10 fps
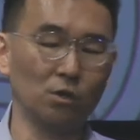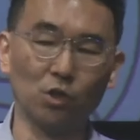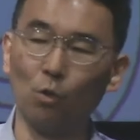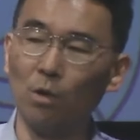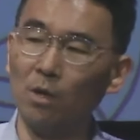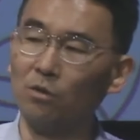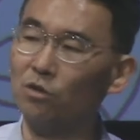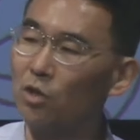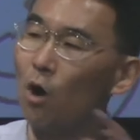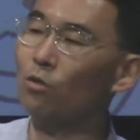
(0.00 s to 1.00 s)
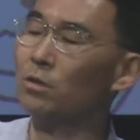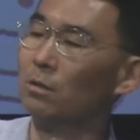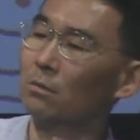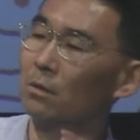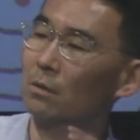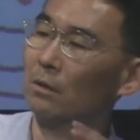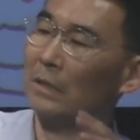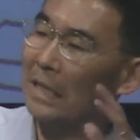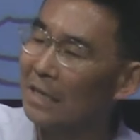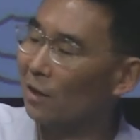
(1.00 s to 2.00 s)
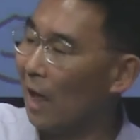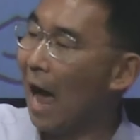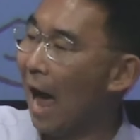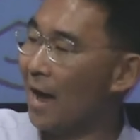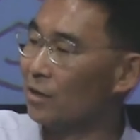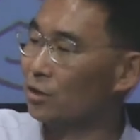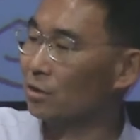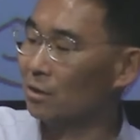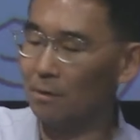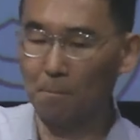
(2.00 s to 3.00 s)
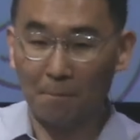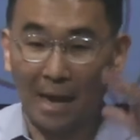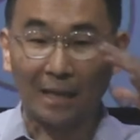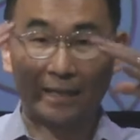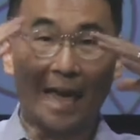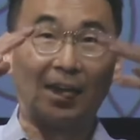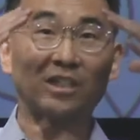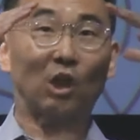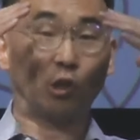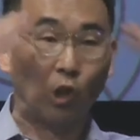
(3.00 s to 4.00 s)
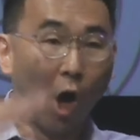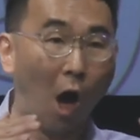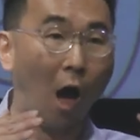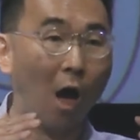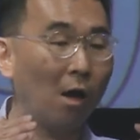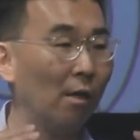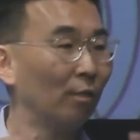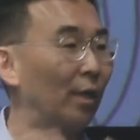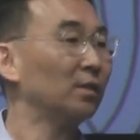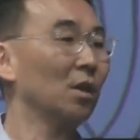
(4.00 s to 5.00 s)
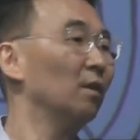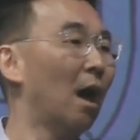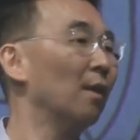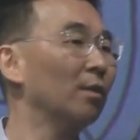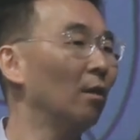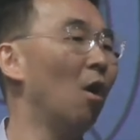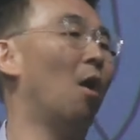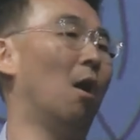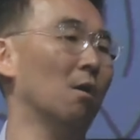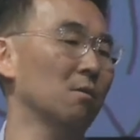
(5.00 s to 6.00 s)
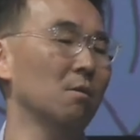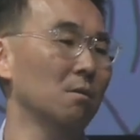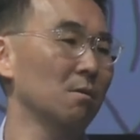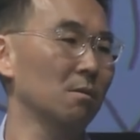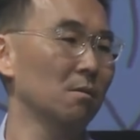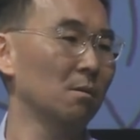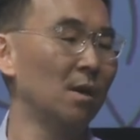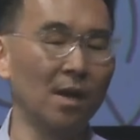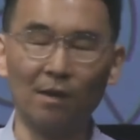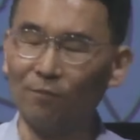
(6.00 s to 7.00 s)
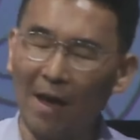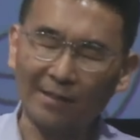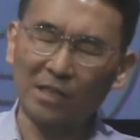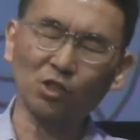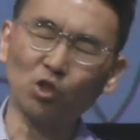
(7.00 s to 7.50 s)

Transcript: so don't legalize make like it's a law things that are not in the law in fact that's